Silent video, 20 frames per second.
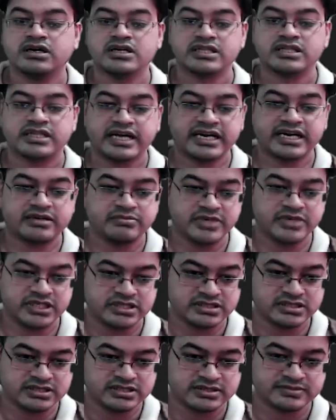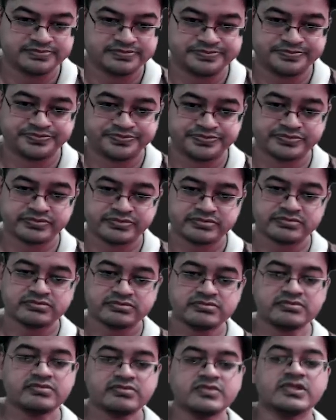That means
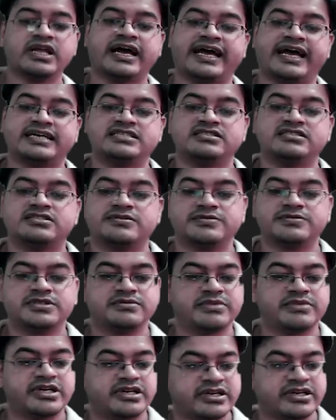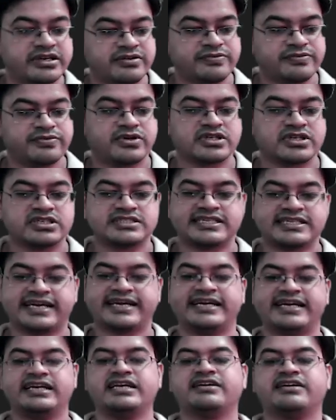the axis of symmetry for the
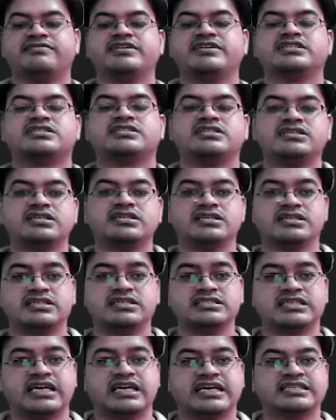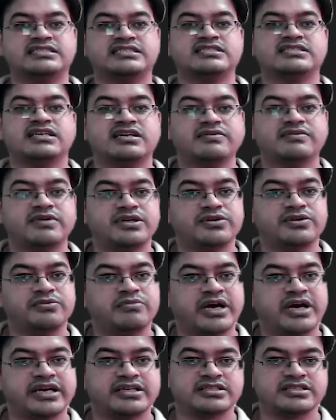second equation is x is equal to
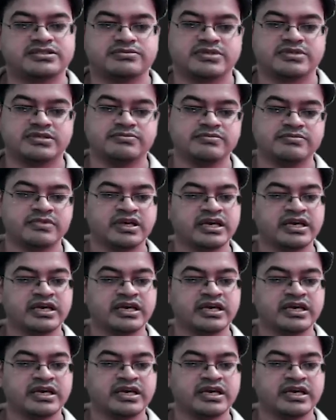minus one,